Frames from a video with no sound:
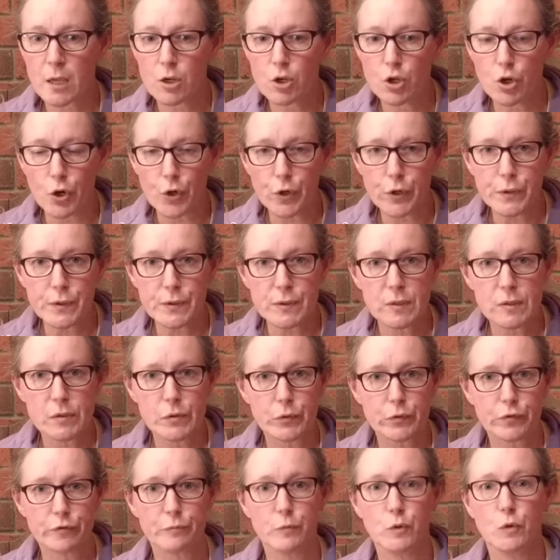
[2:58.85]
notes,
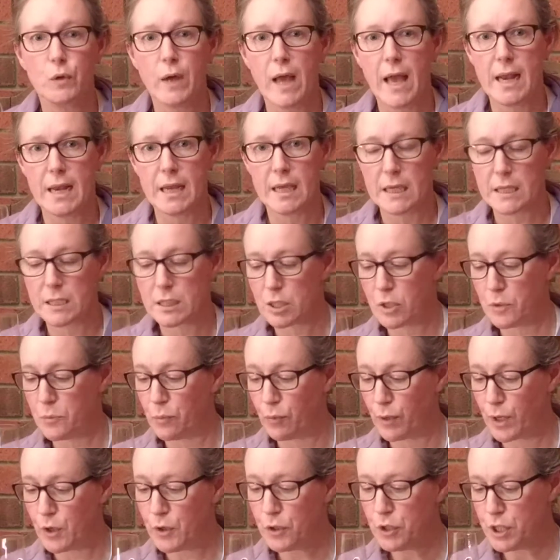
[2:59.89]
sort of more heading into
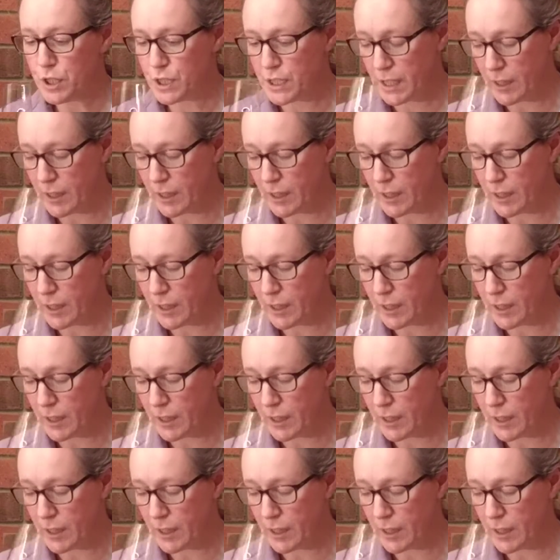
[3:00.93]
brioche